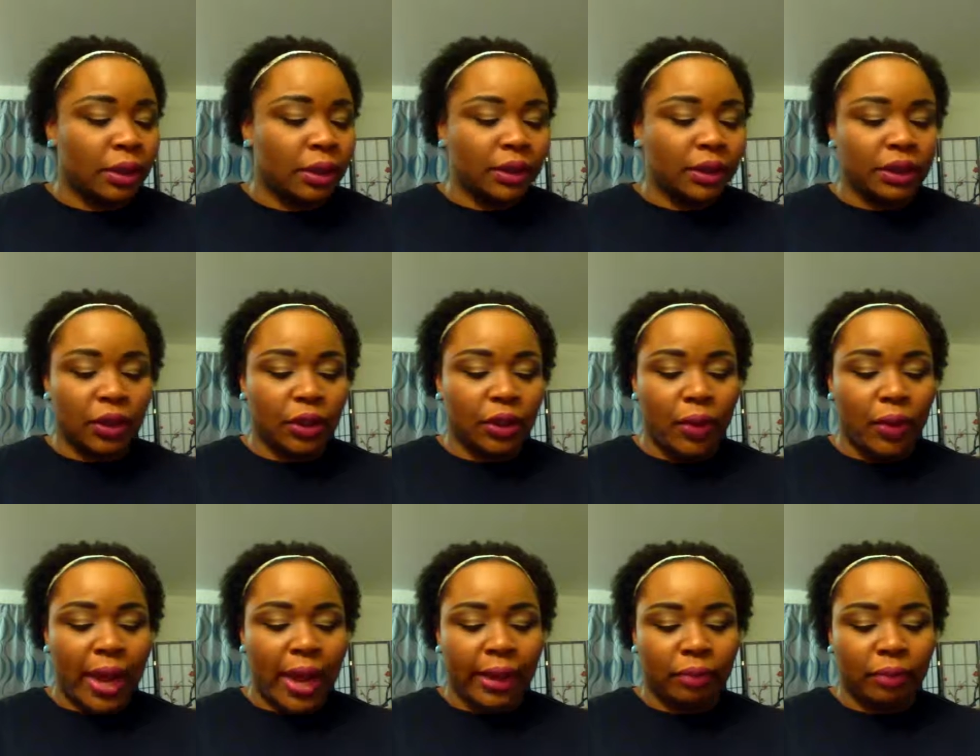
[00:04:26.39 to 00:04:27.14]
So
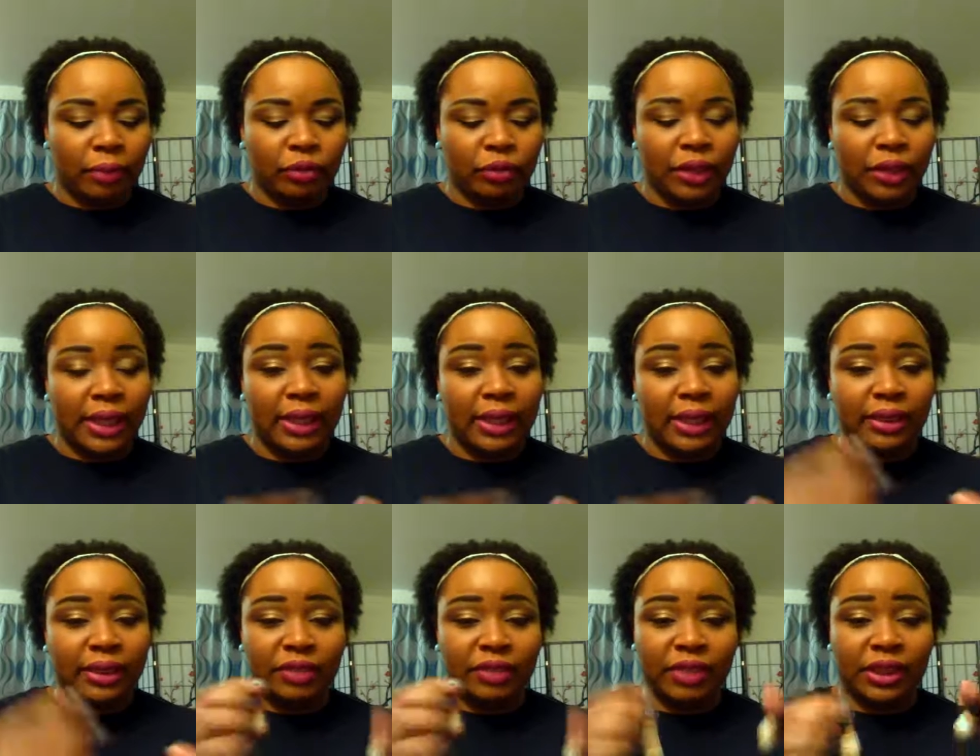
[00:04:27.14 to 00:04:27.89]
I am trying
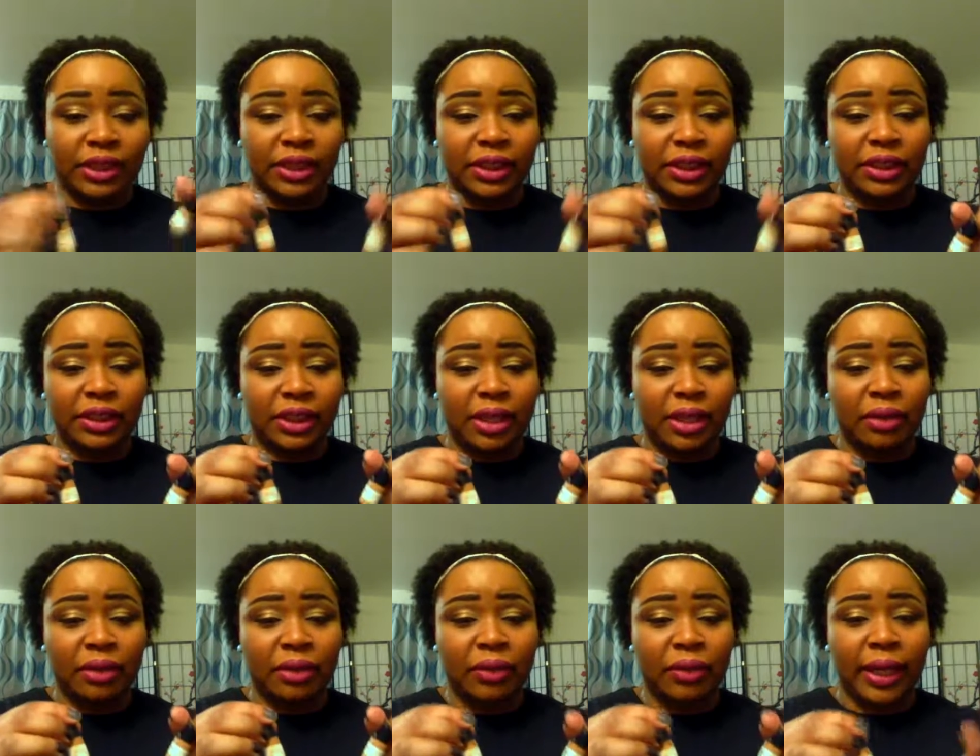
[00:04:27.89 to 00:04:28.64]
out this foundation out,